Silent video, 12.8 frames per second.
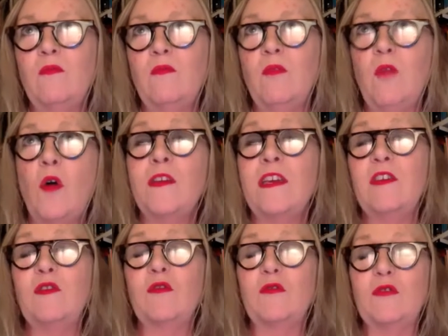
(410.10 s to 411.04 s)

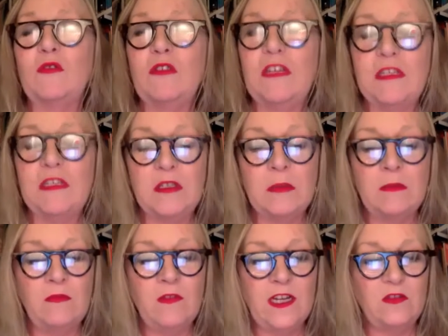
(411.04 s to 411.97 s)
longish short stories and
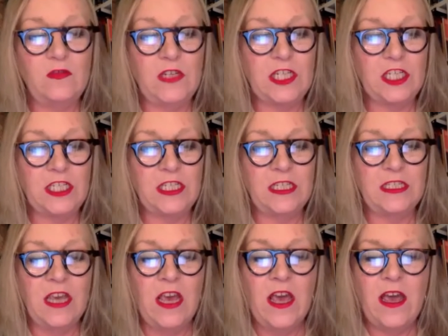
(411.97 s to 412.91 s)
some flash fictions.
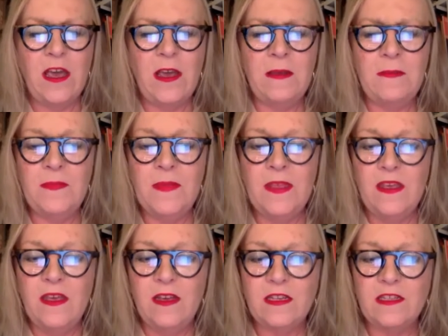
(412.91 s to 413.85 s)
Um,
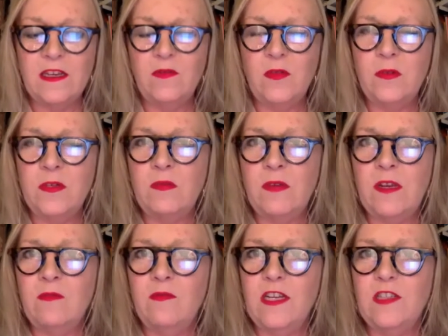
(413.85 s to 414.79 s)
Because I've always
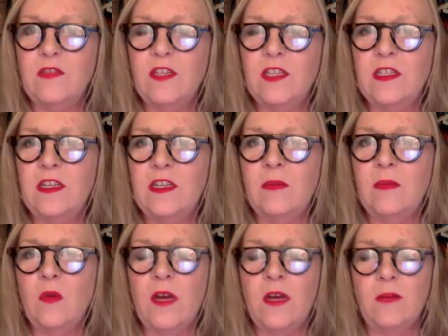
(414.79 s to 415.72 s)
written flash fiction and I'm
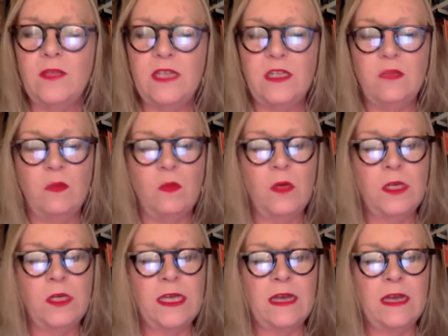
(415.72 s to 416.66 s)
quite obsessed with
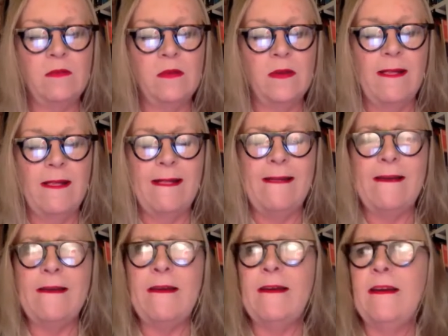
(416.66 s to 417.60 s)
word count.
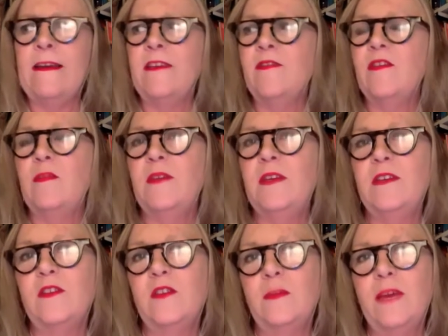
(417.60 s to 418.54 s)
Uh, I used to be a
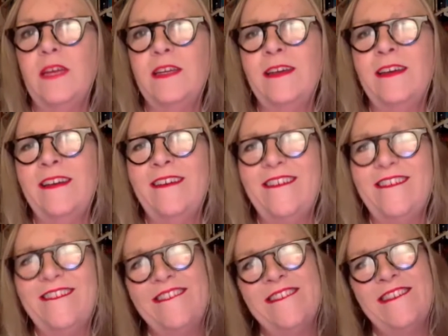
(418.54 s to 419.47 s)
sub-editor
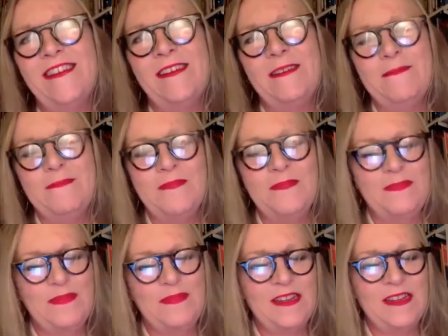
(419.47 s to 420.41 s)
on um,
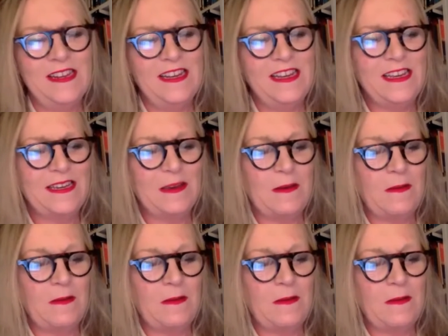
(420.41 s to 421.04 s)
like